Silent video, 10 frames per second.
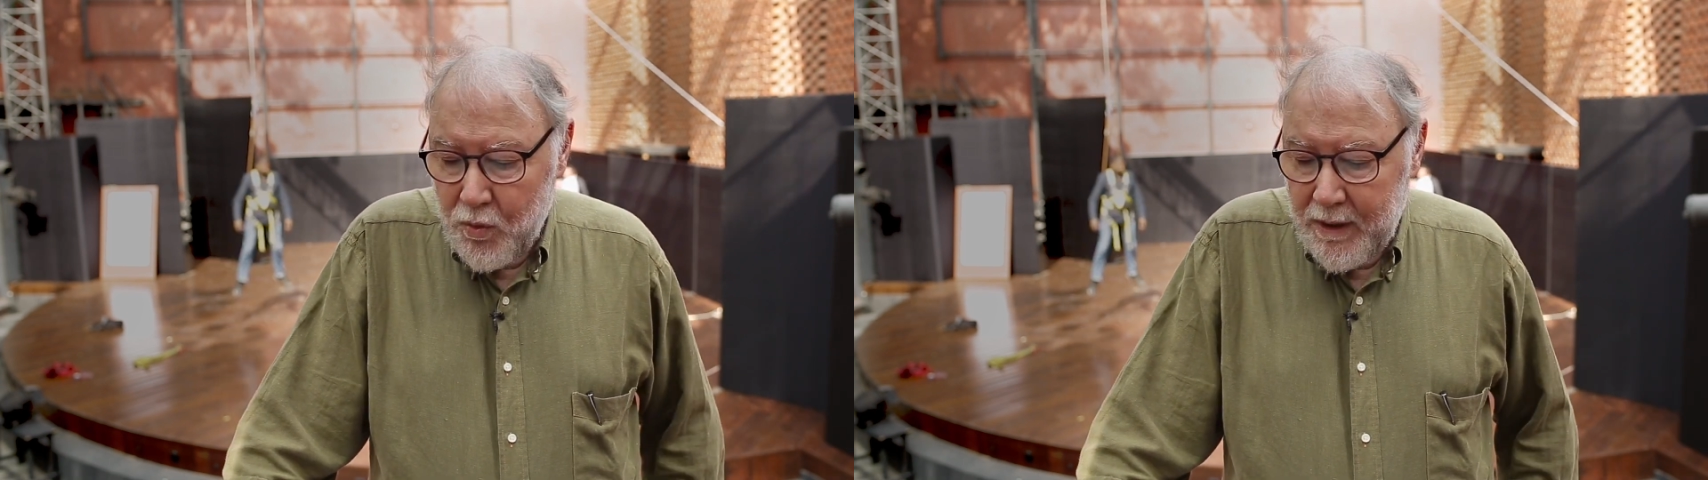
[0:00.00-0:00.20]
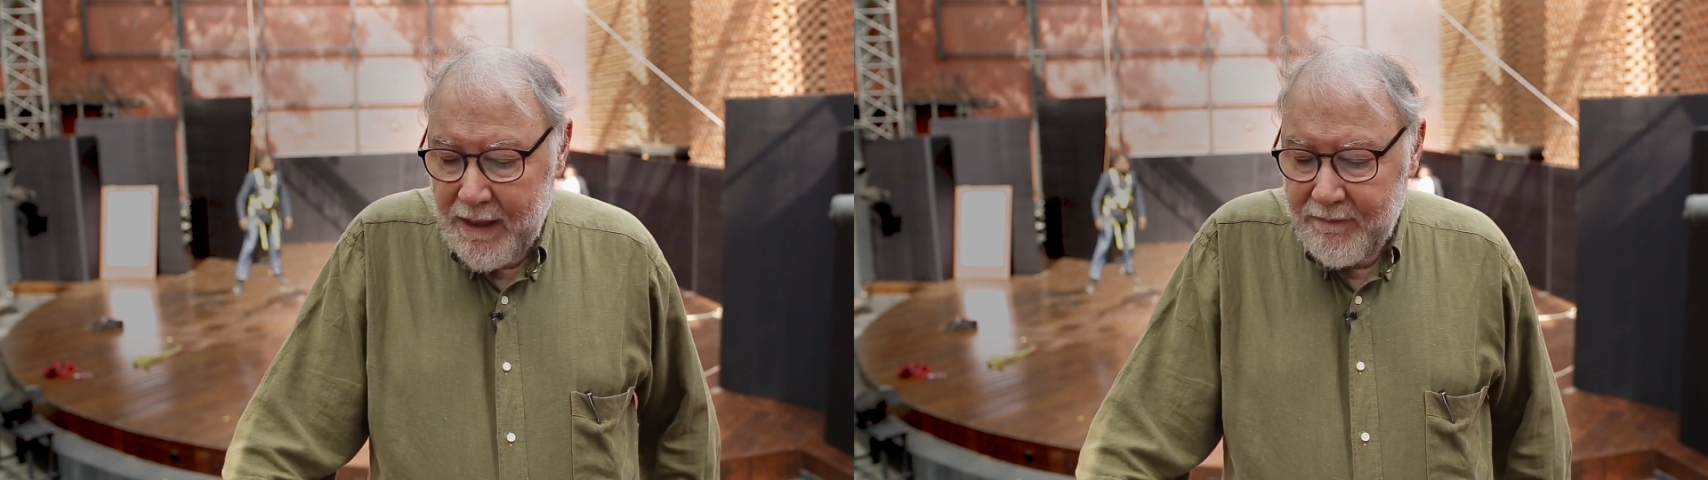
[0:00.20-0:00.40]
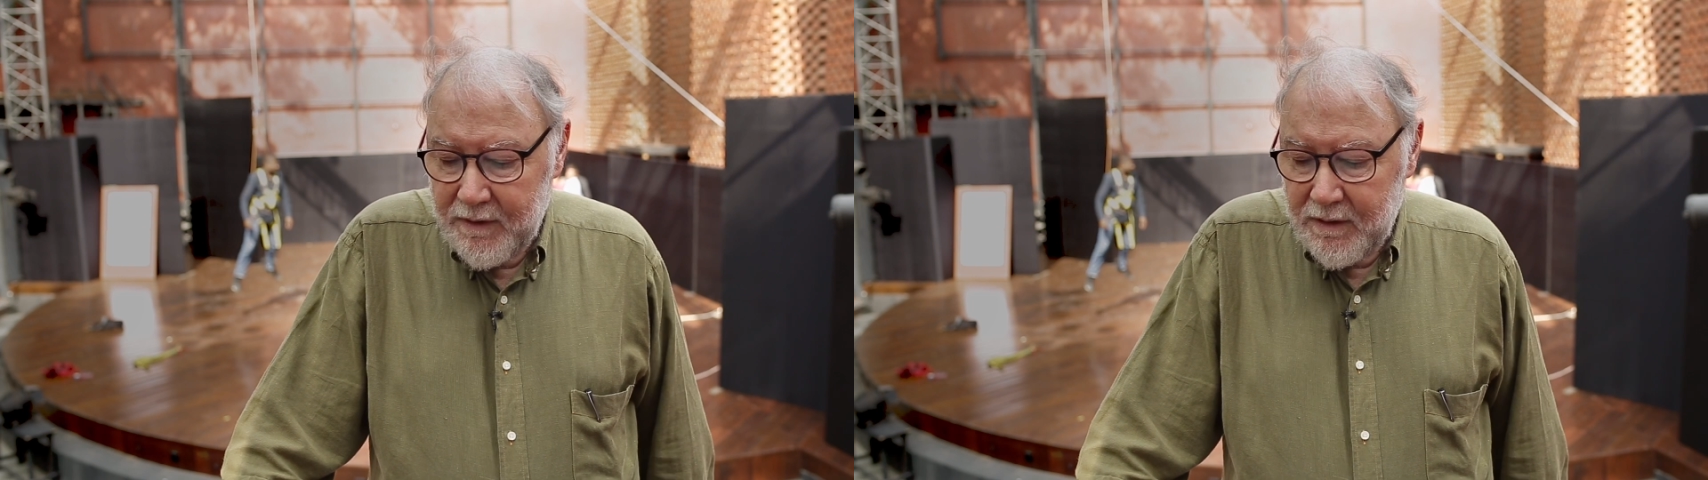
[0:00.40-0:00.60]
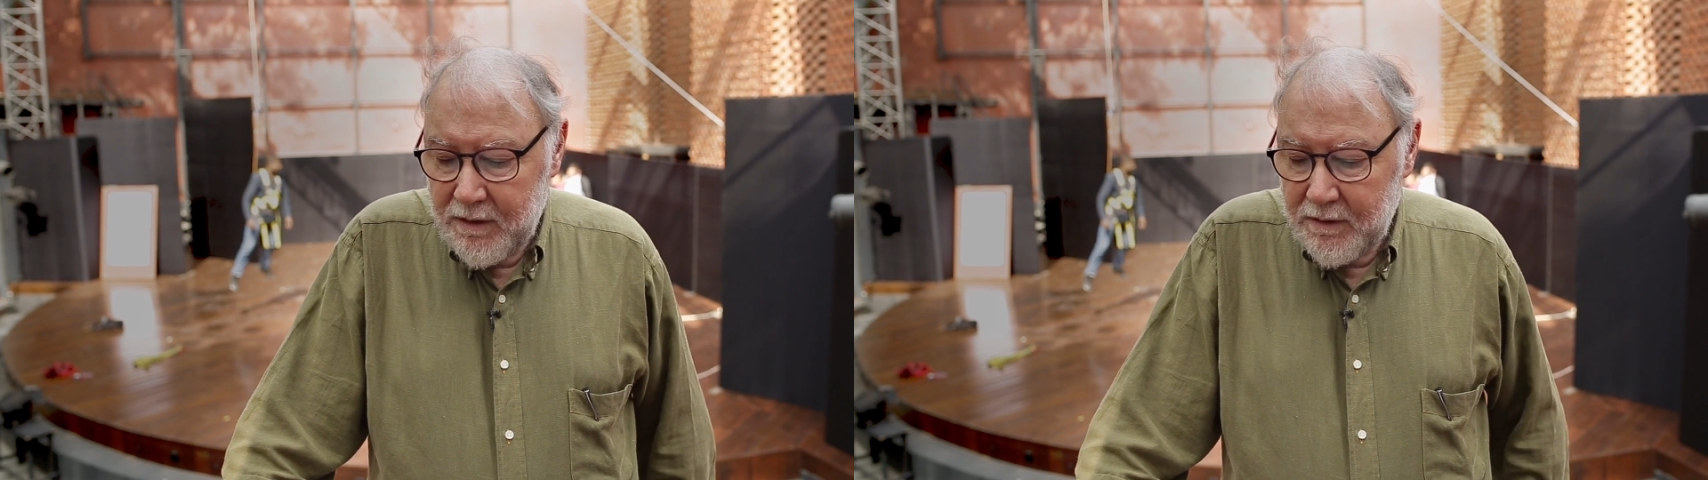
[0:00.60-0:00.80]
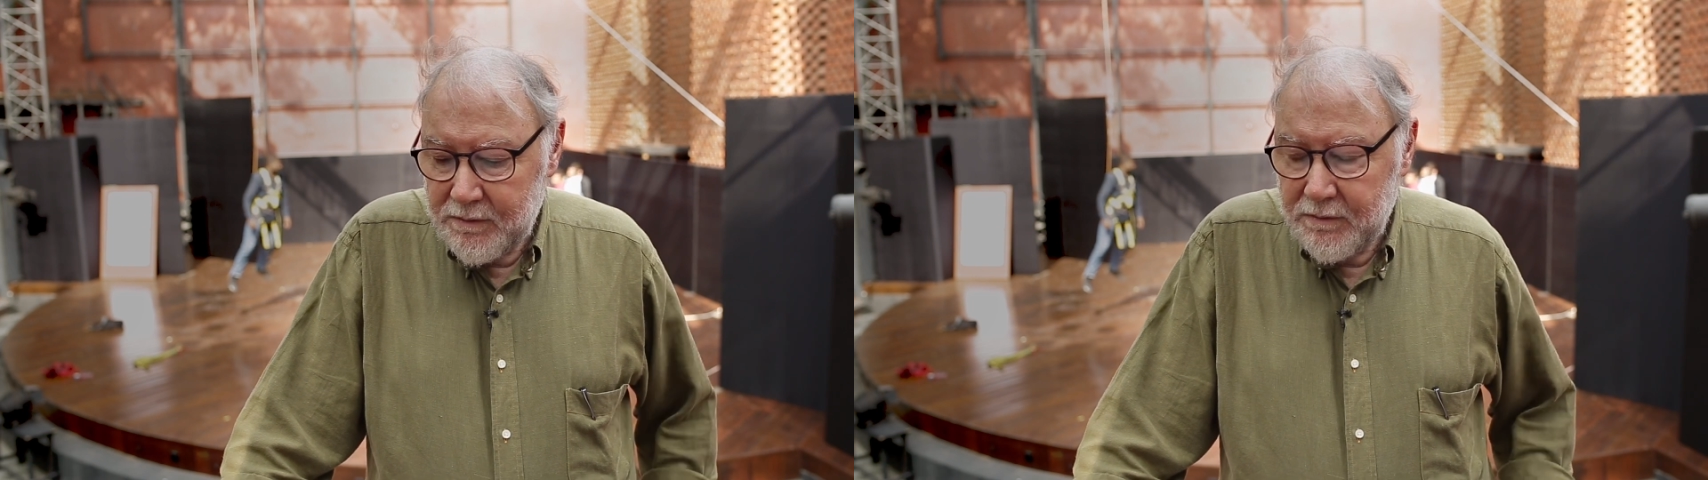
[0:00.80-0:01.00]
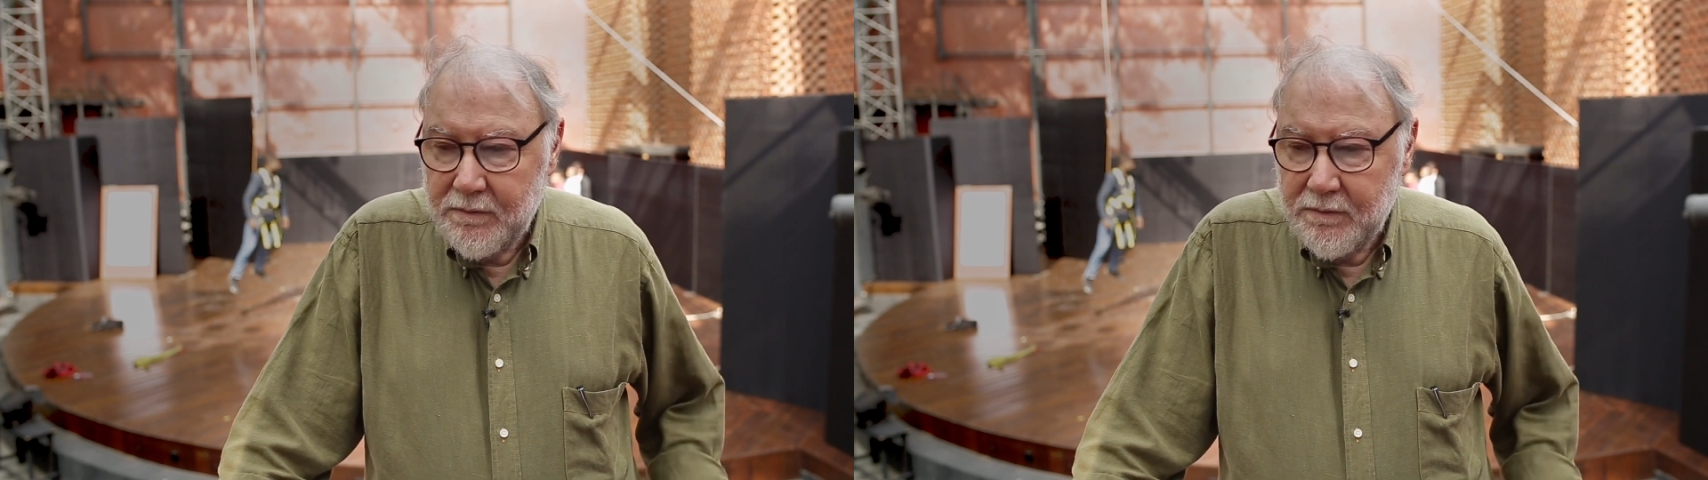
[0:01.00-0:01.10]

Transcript: We have